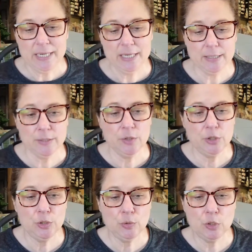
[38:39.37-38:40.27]
is
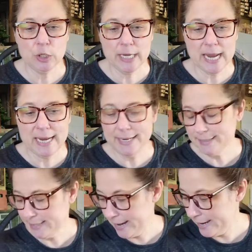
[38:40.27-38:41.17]
to
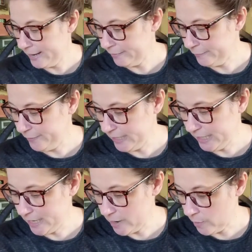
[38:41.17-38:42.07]
create a
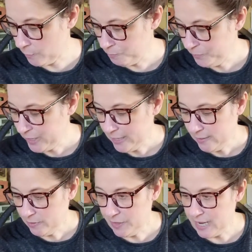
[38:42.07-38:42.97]
video
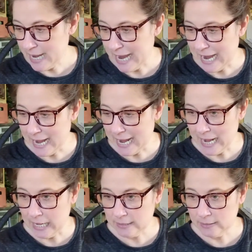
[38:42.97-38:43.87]
that
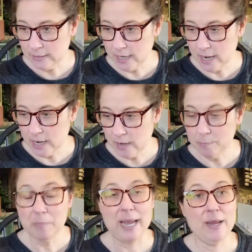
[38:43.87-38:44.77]
has
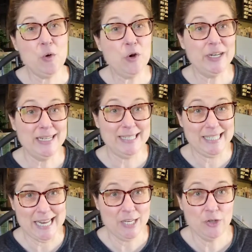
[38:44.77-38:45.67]
my
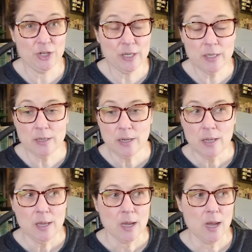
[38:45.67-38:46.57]
organization,
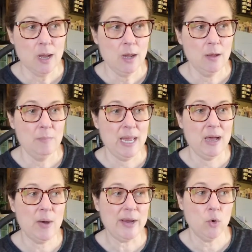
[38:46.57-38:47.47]

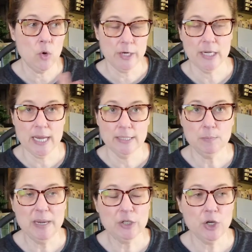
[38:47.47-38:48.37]
how I organize
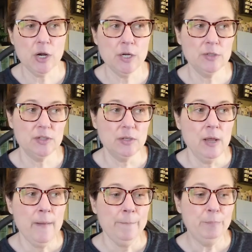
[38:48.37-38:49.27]
my charts,
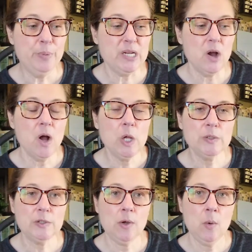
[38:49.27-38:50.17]
but
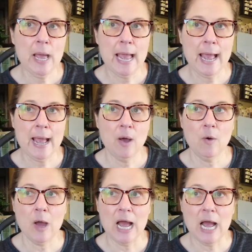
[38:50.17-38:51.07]
also
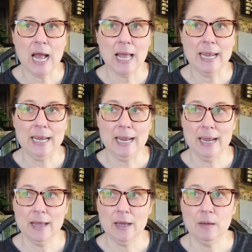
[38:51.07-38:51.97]
how I
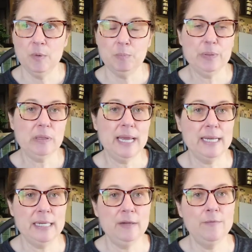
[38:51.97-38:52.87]
am
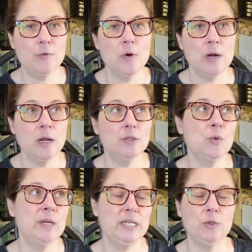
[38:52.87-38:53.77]
planning for
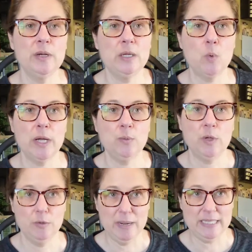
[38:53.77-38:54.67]
2021
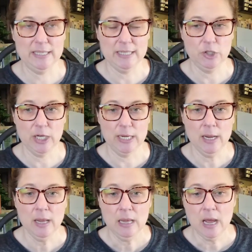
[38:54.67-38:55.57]
with my stitching.
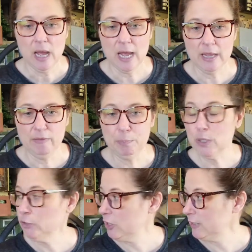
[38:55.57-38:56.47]
I've
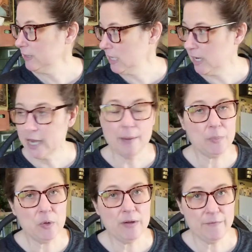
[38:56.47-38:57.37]
purchased a
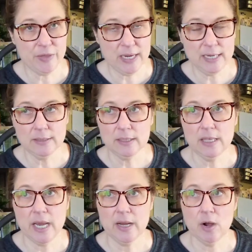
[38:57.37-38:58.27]
couple of things
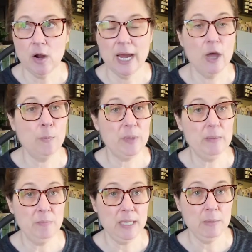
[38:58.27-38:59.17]
that are
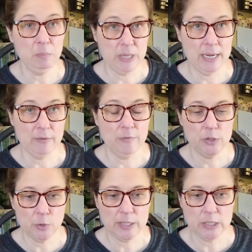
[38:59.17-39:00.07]
helping me plan for
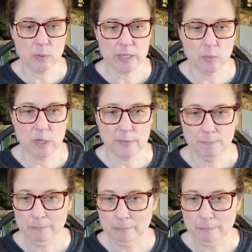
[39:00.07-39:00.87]
2021.